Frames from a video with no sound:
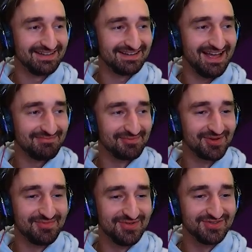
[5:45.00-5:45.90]
Cap, I'm
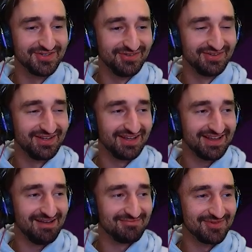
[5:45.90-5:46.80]
gonna moon you. Hey
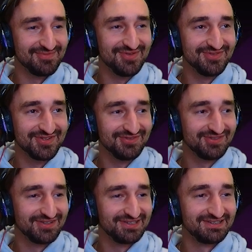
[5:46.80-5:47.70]
Cap, I'm gonna moon you.
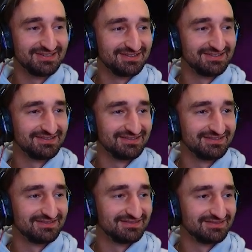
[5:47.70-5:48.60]

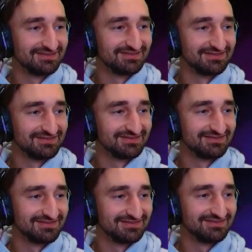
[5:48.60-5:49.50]
Oh my God!
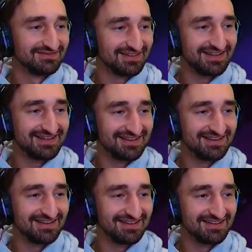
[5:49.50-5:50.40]

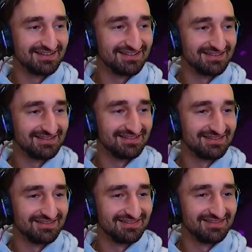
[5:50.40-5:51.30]
Haha, Jerome,
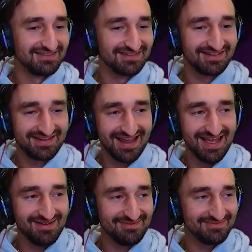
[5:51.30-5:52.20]
I
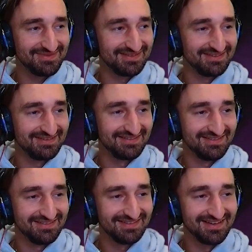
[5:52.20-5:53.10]
live.
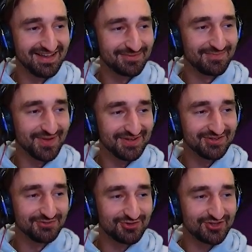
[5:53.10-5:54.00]
Yes,
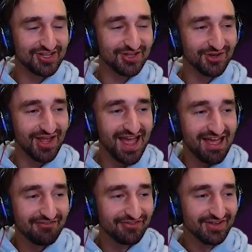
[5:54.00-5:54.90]
but you still
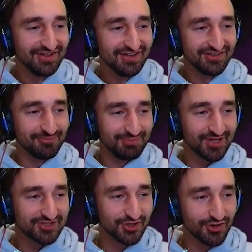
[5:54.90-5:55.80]
have the
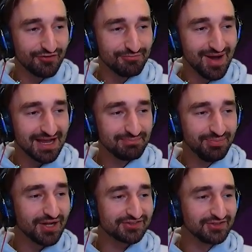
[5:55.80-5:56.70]
picture of my
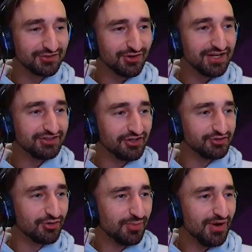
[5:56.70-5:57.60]
butt ingrained on
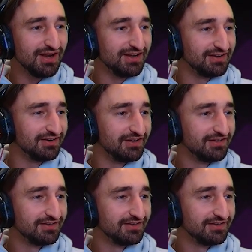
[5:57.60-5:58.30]
your brain!